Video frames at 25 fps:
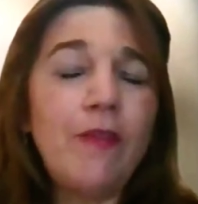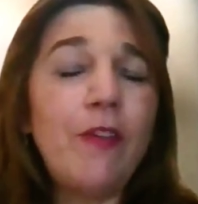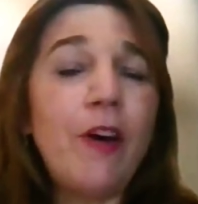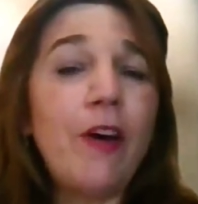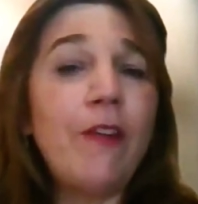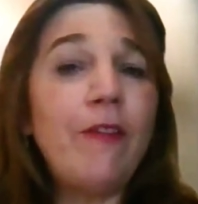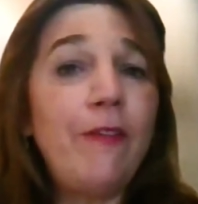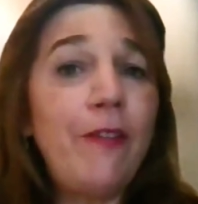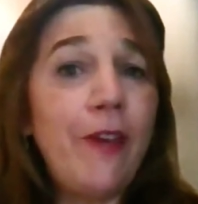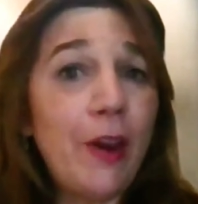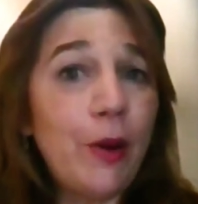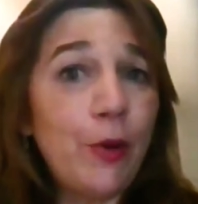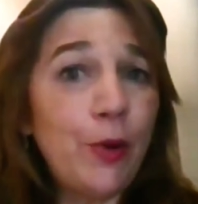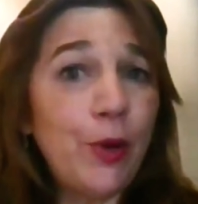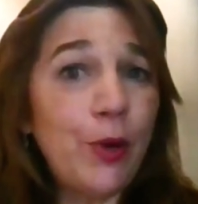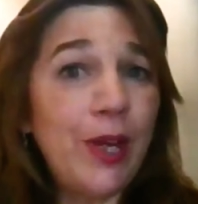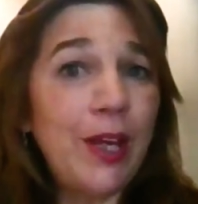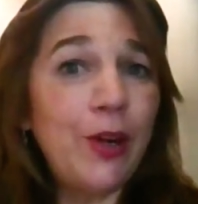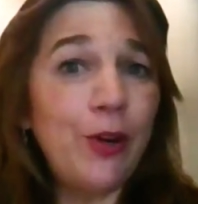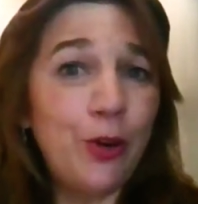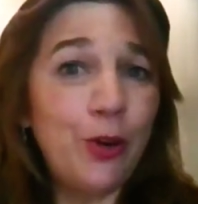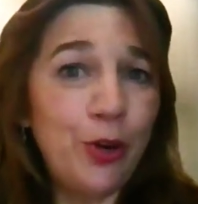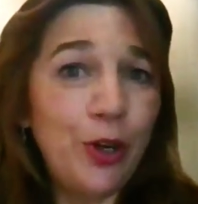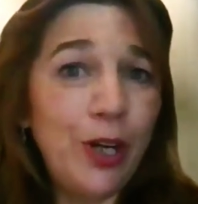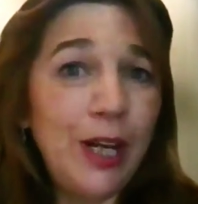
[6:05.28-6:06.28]
of
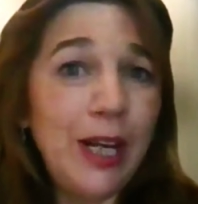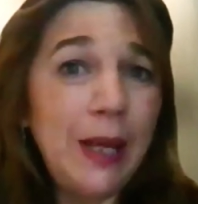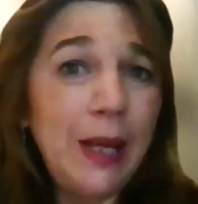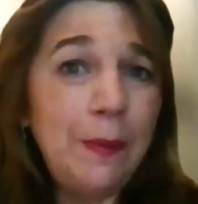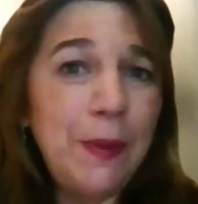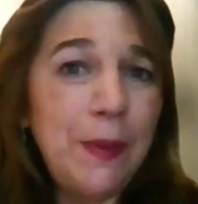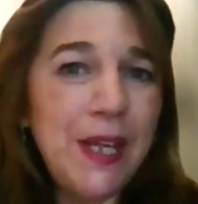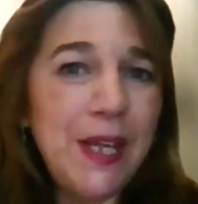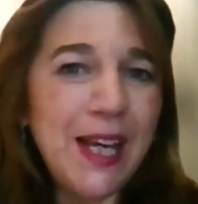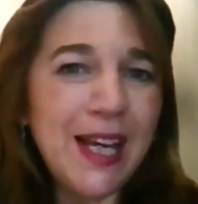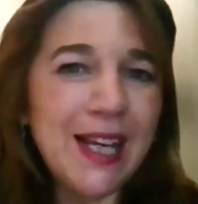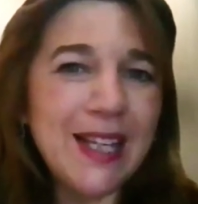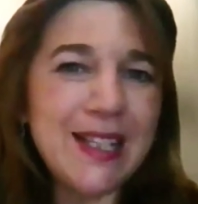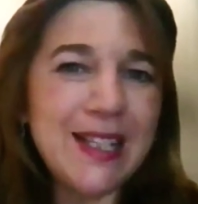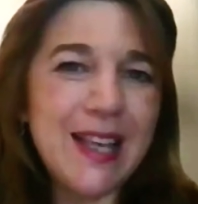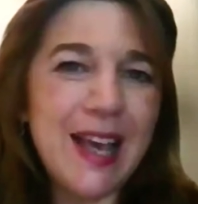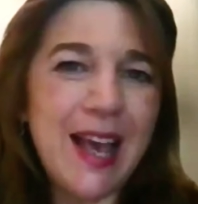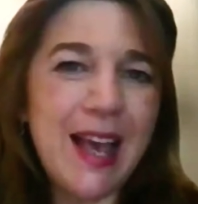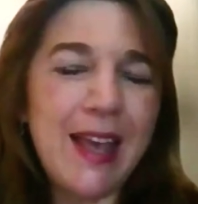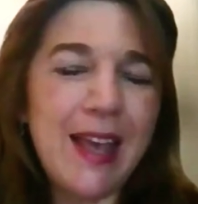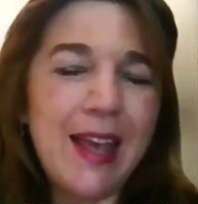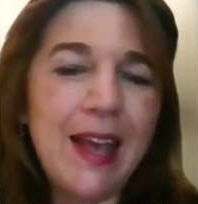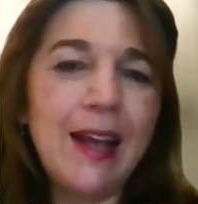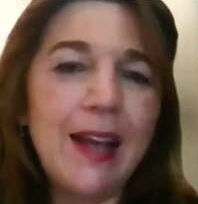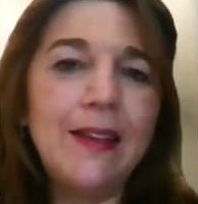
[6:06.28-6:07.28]
very early
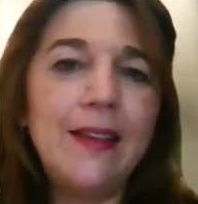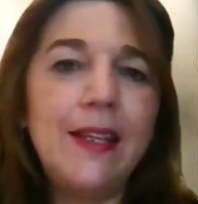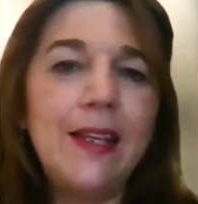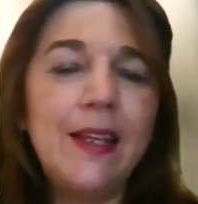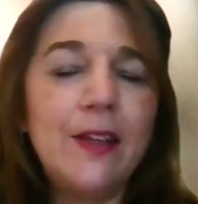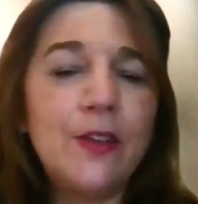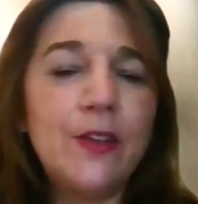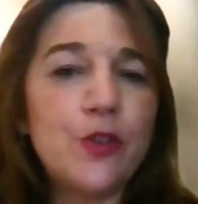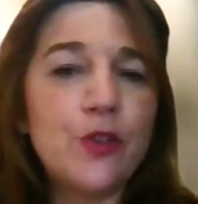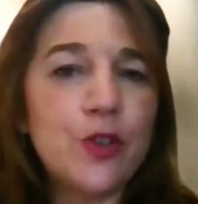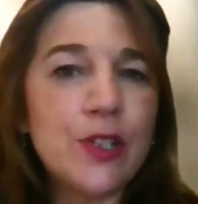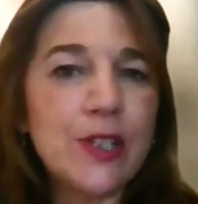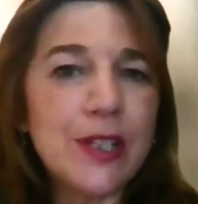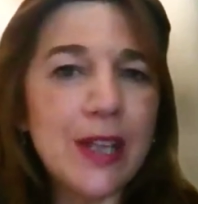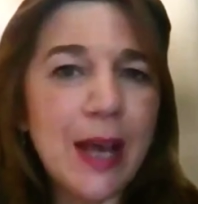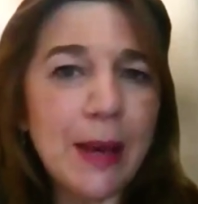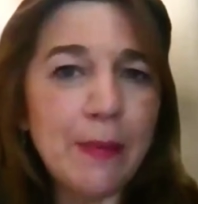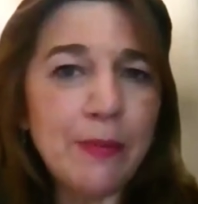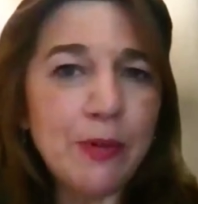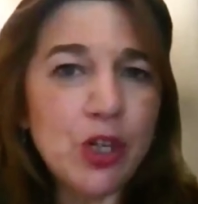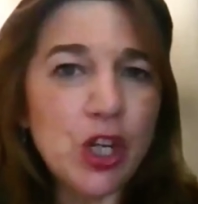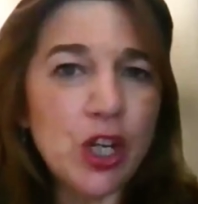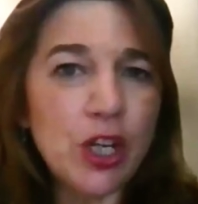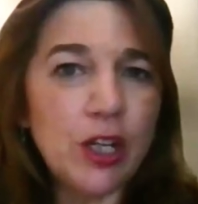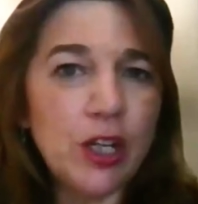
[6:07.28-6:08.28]
PsA and the
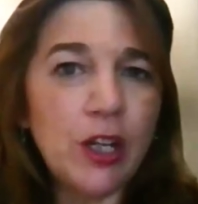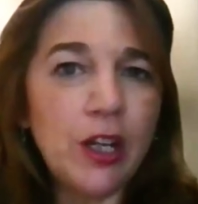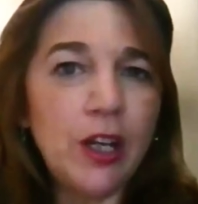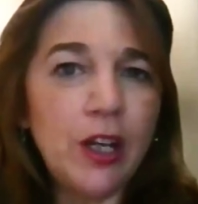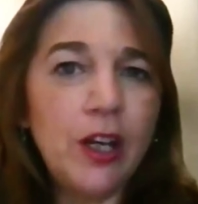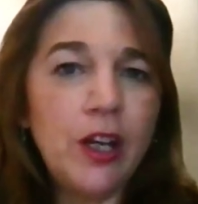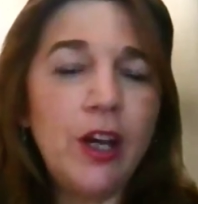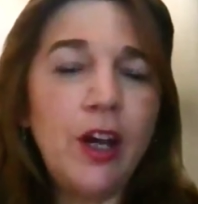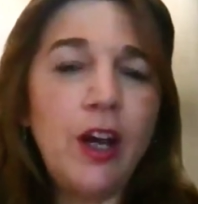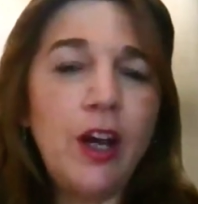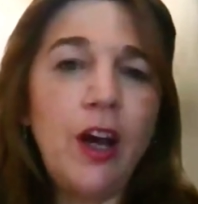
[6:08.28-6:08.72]
interception